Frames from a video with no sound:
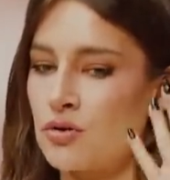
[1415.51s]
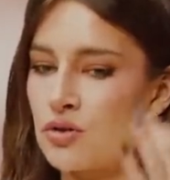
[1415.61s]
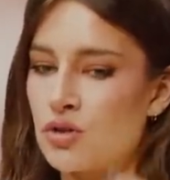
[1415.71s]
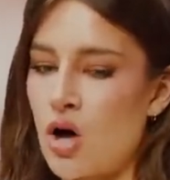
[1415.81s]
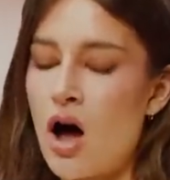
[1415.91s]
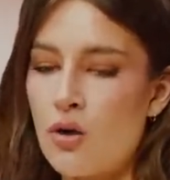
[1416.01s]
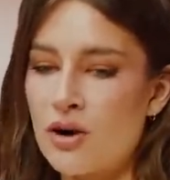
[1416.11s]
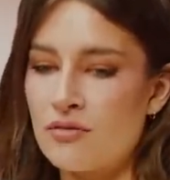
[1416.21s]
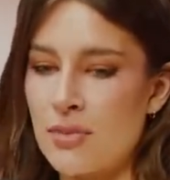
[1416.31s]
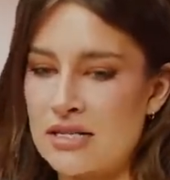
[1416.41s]
saw
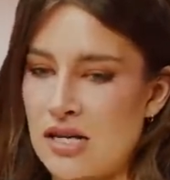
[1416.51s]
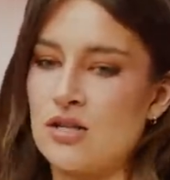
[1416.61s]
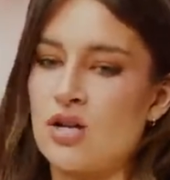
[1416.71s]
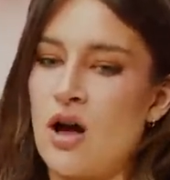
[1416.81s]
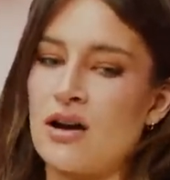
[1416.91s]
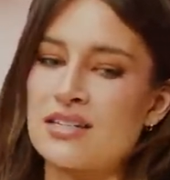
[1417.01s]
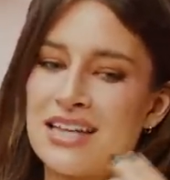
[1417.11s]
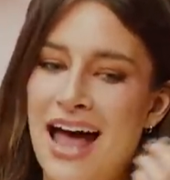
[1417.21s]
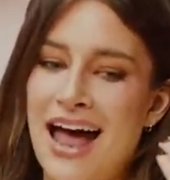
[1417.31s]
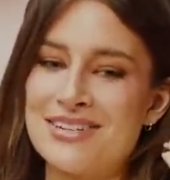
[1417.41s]
one of my
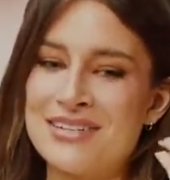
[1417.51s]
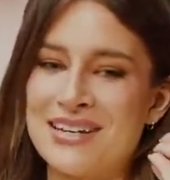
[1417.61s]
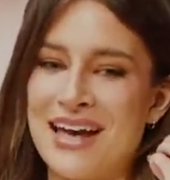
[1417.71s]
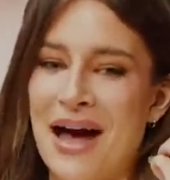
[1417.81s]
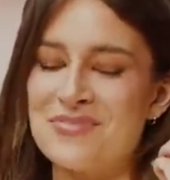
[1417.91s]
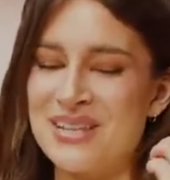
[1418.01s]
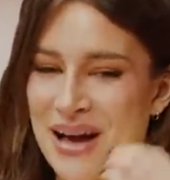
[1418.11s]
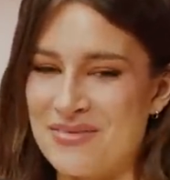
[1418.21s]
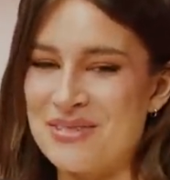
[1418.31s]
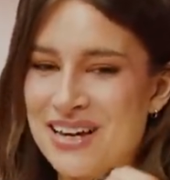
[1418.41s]
TikToks and she kept
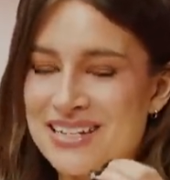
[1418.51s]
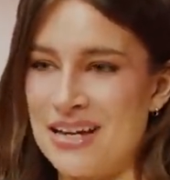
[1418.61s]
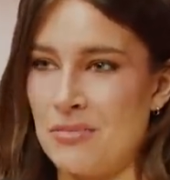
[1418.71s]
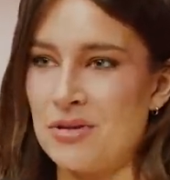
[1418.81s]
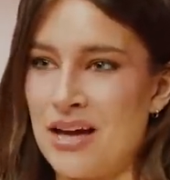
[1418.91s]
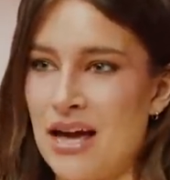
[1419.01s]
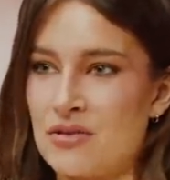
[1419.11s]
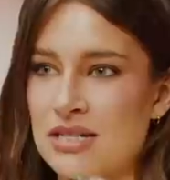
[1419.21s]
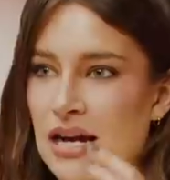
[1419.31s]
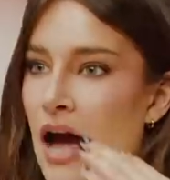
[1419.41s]
DMing me and DMing me and
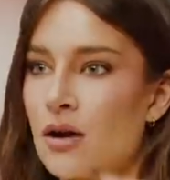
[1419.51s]
I was like,